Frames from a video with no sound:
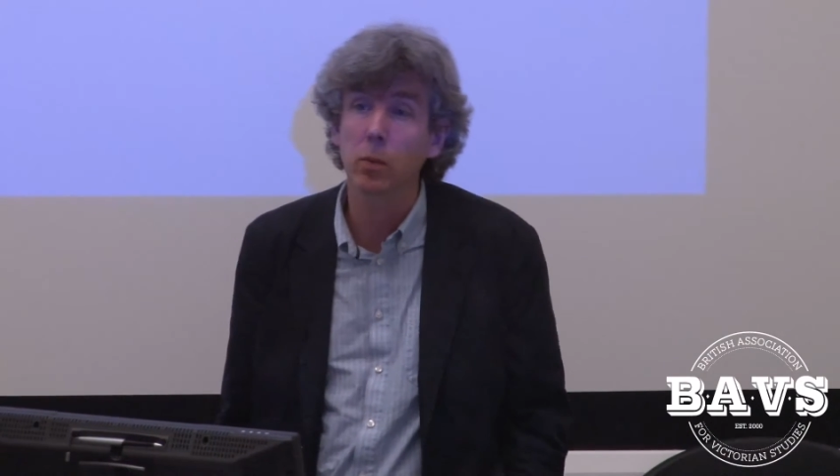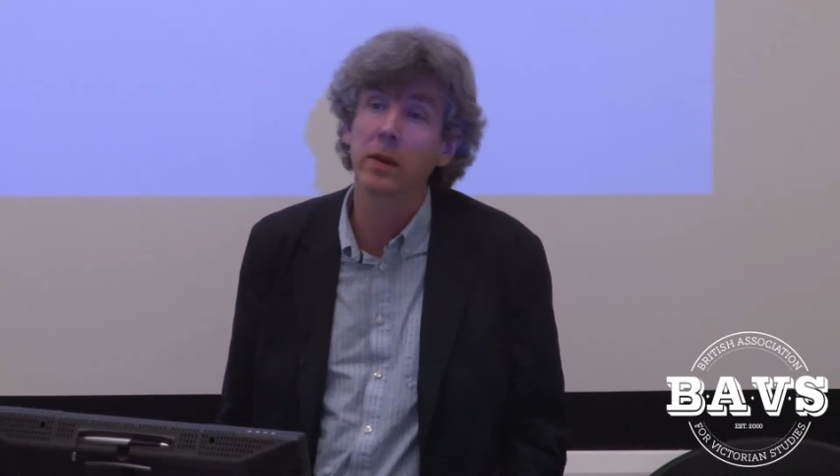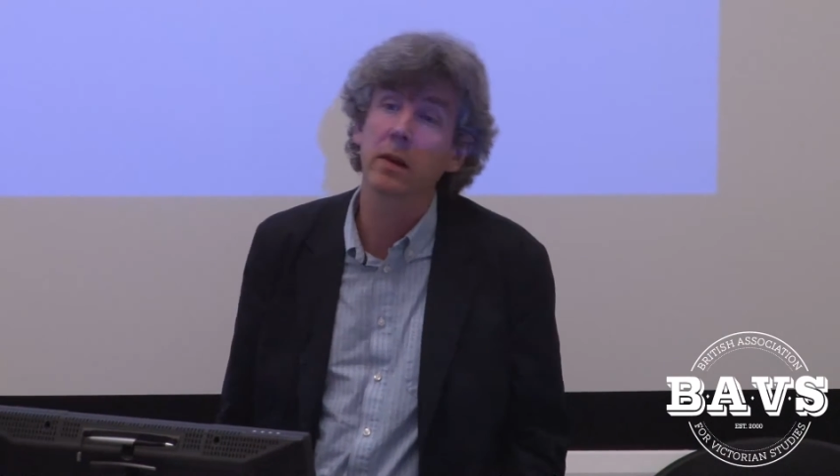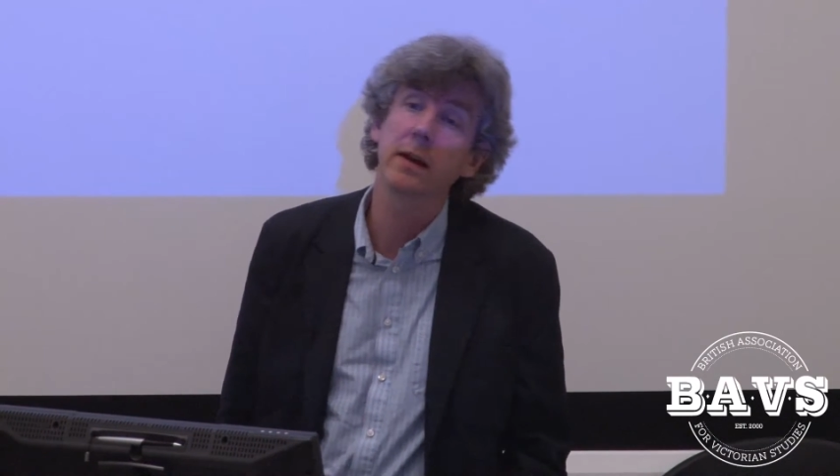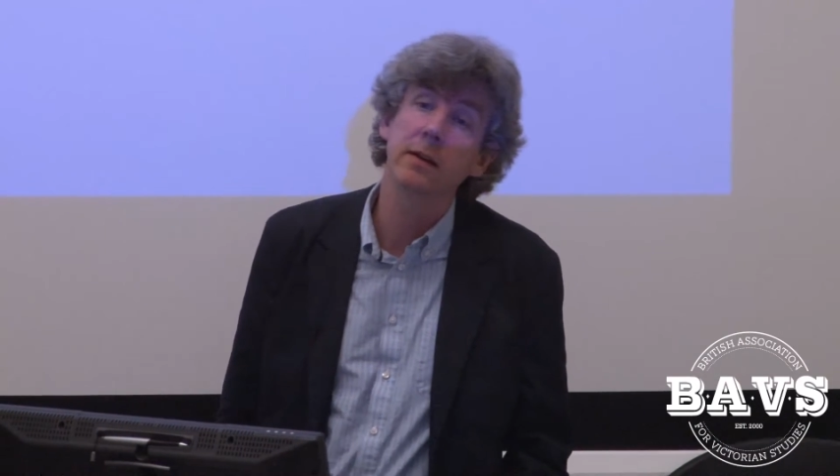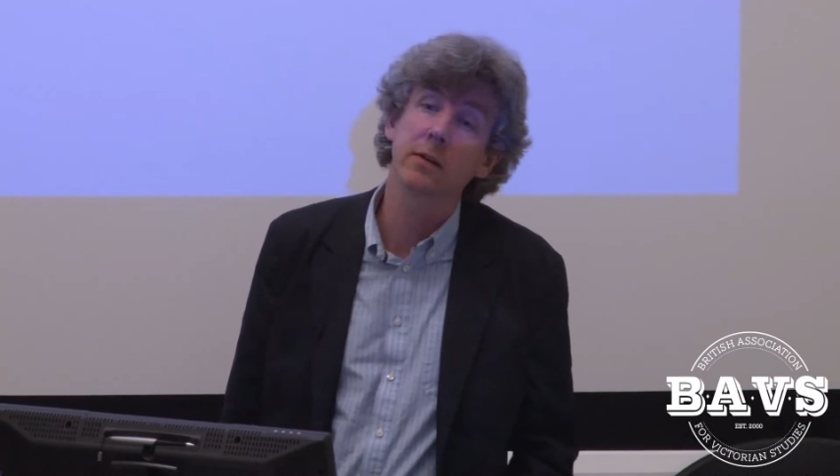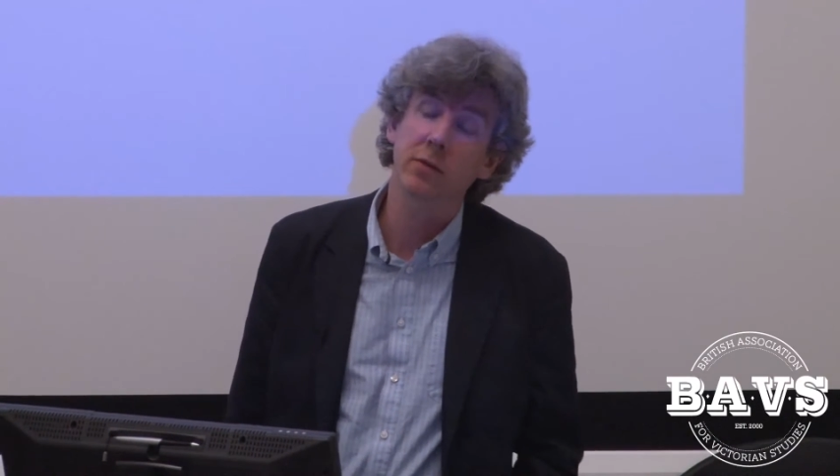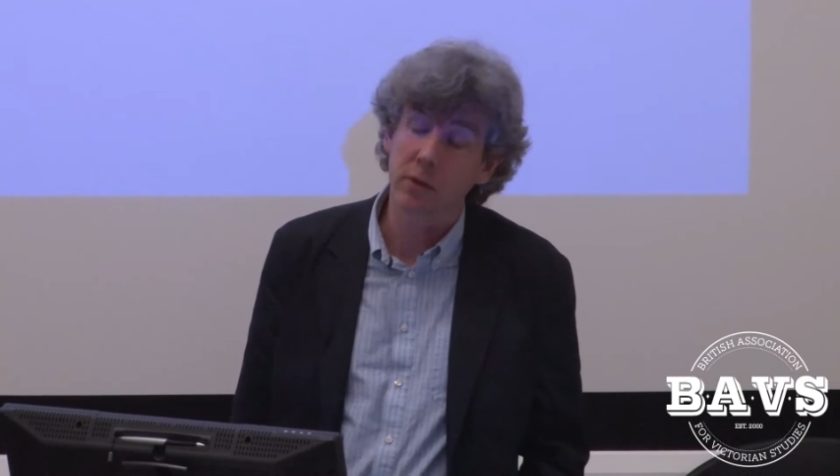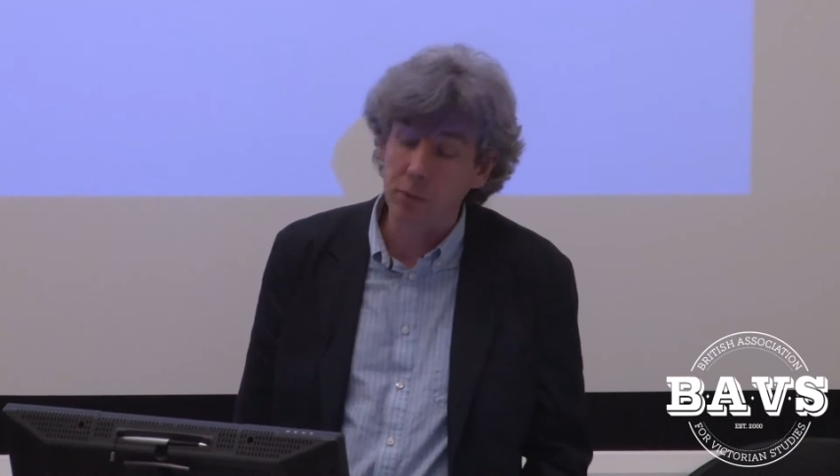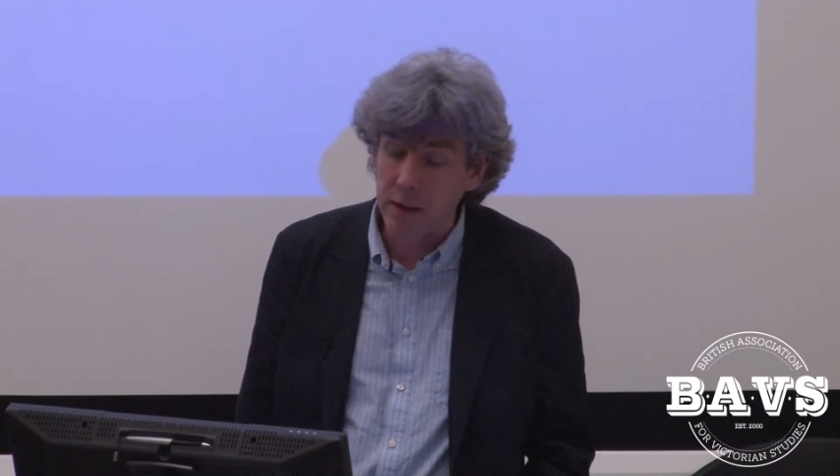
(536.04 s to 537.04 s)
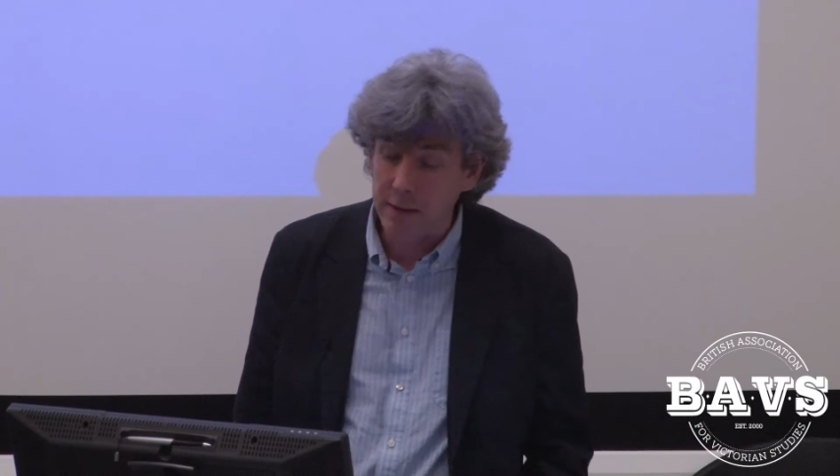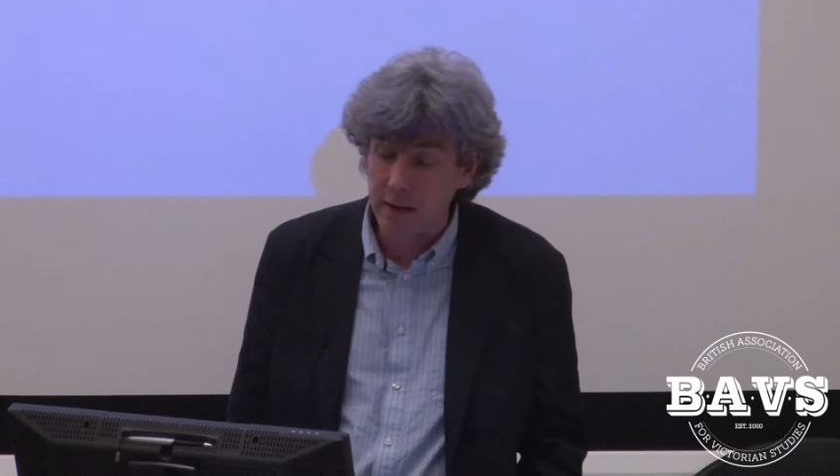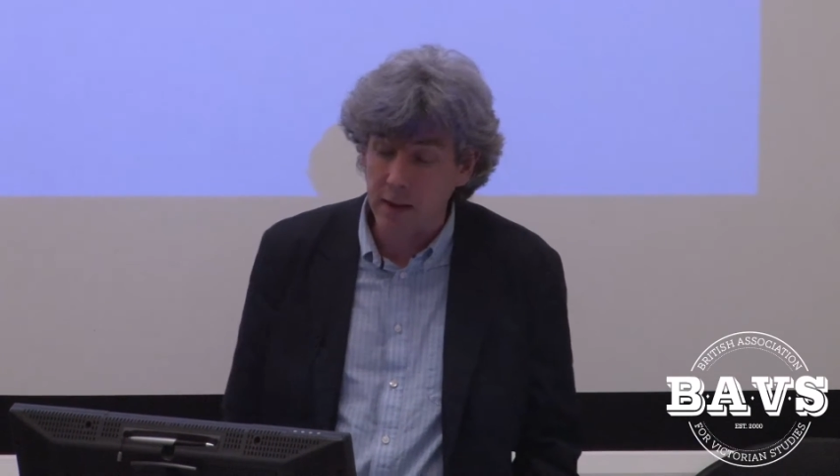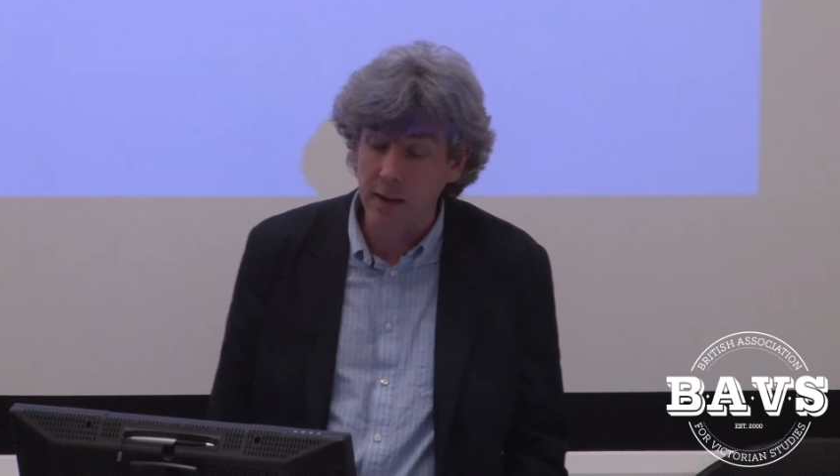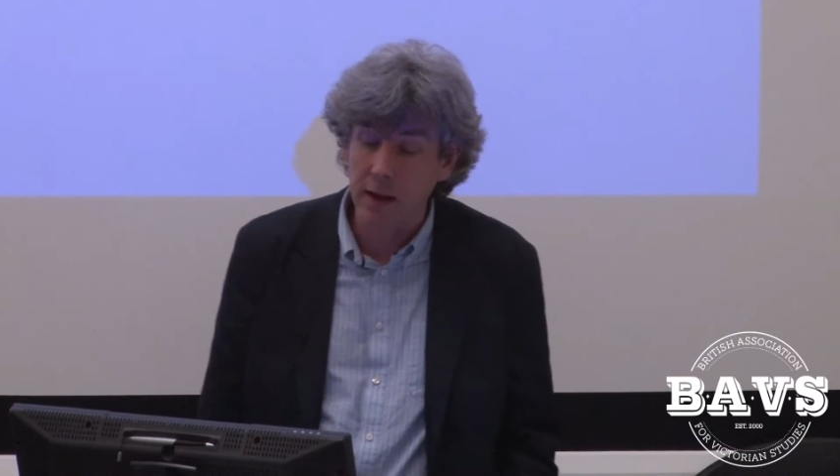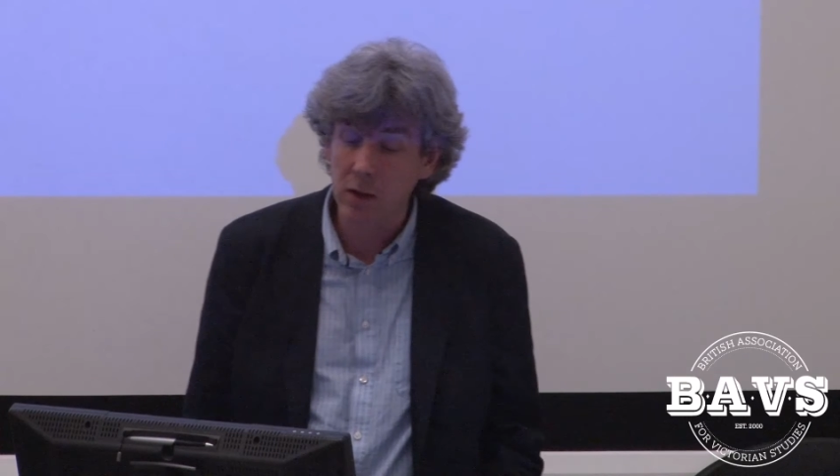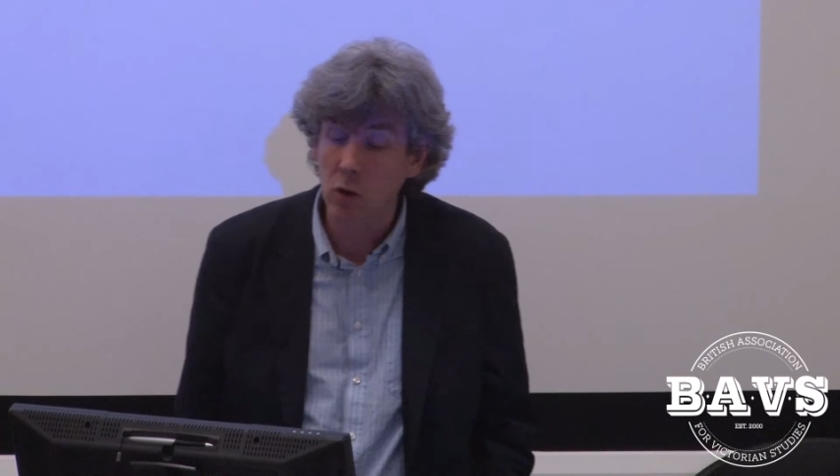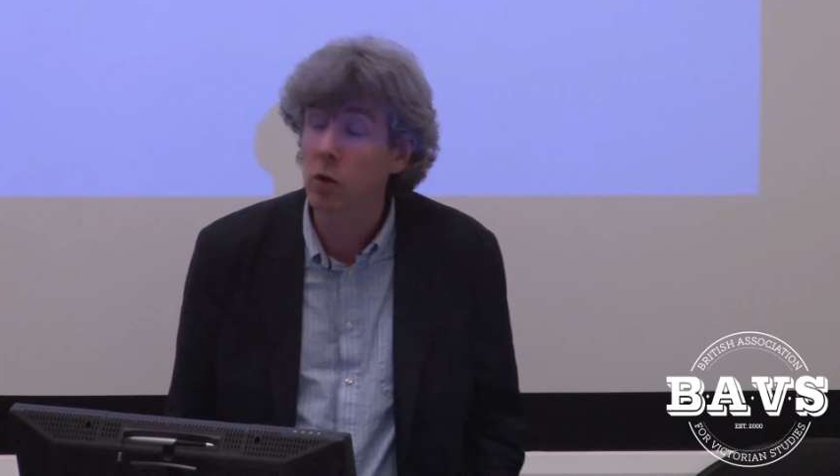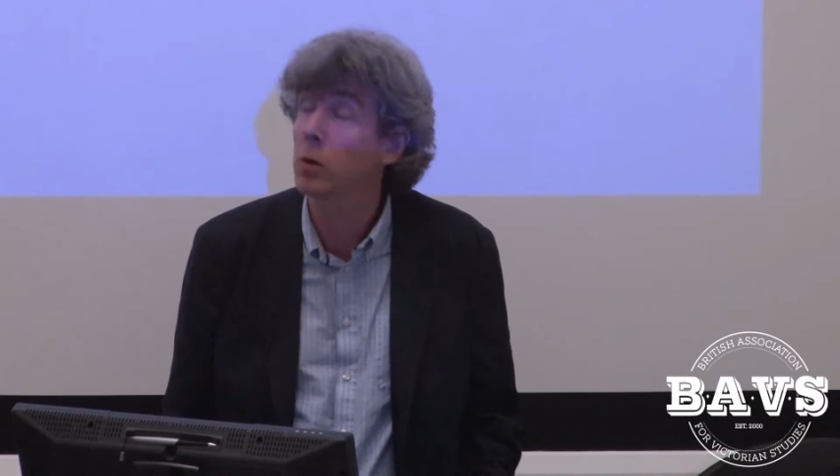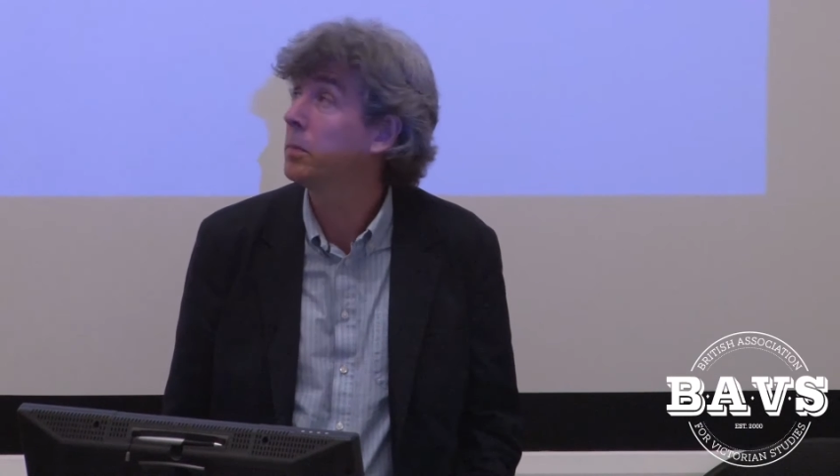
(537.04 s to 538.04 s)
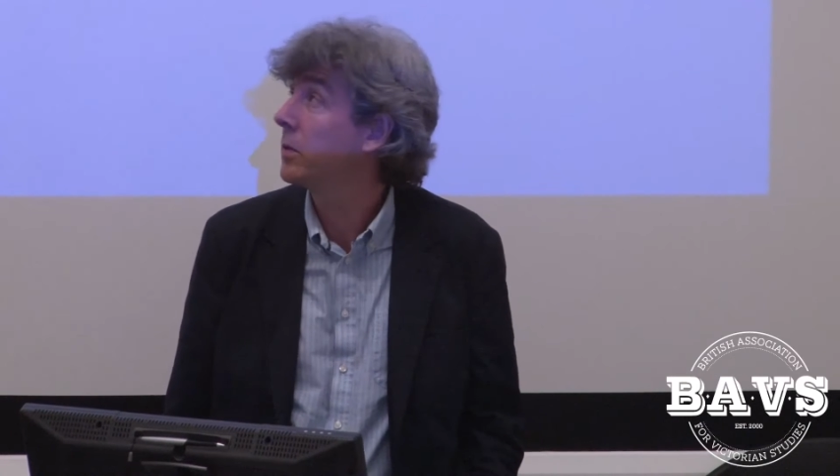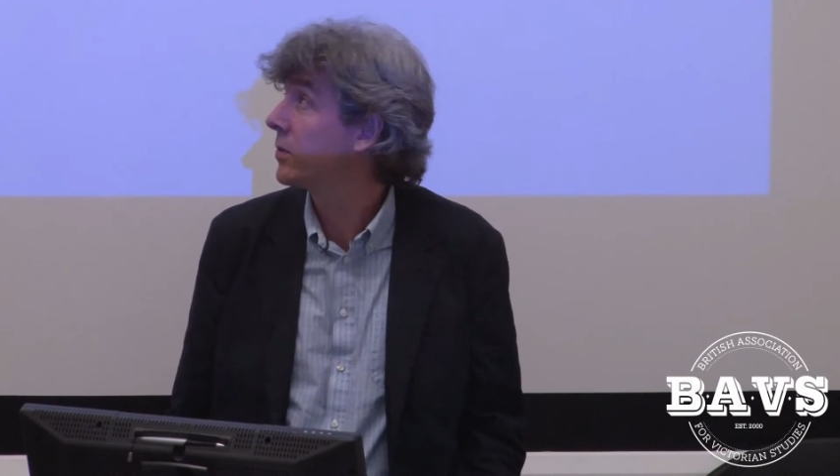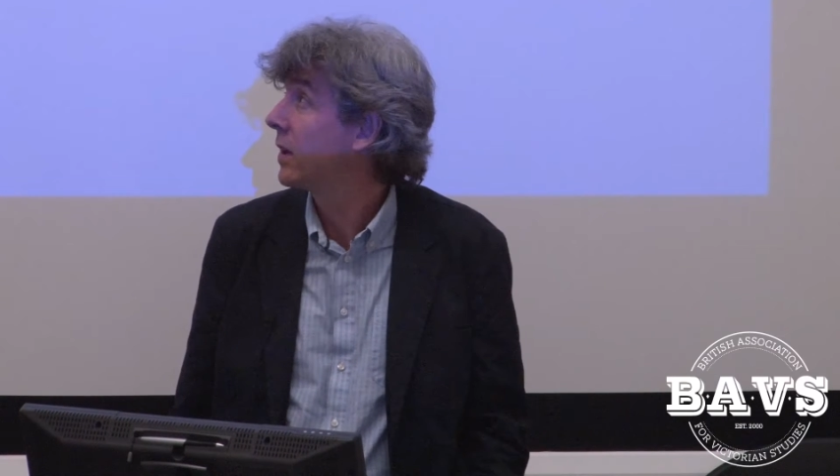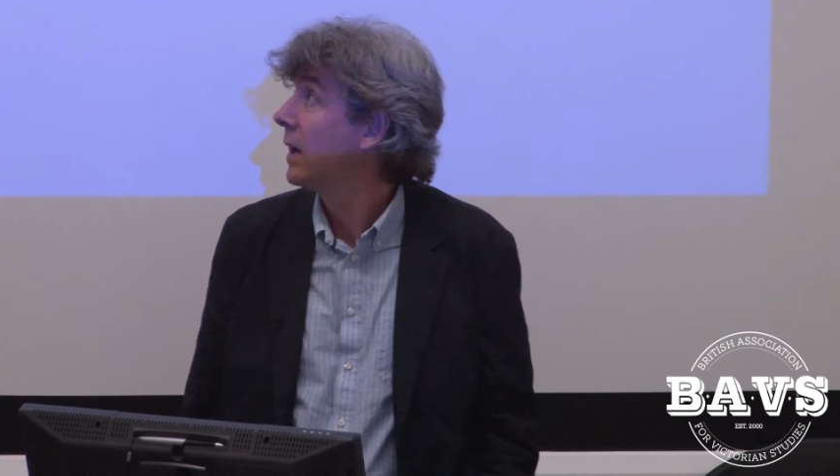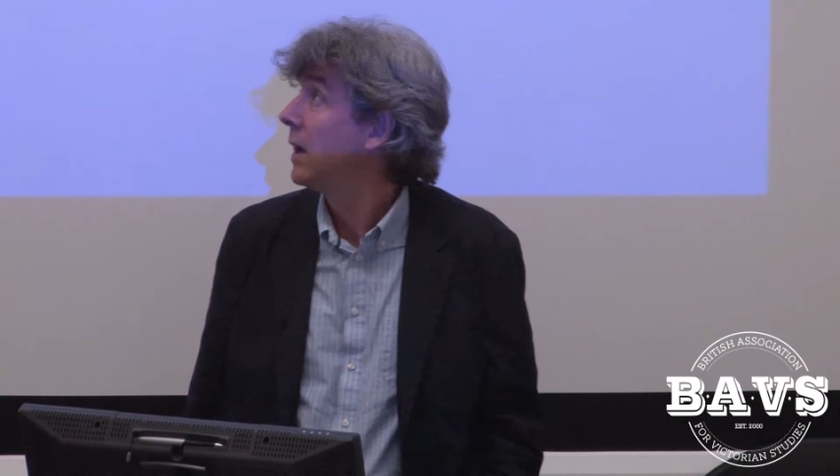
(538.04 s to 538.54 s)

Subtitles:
with Lake District writing in that corpus.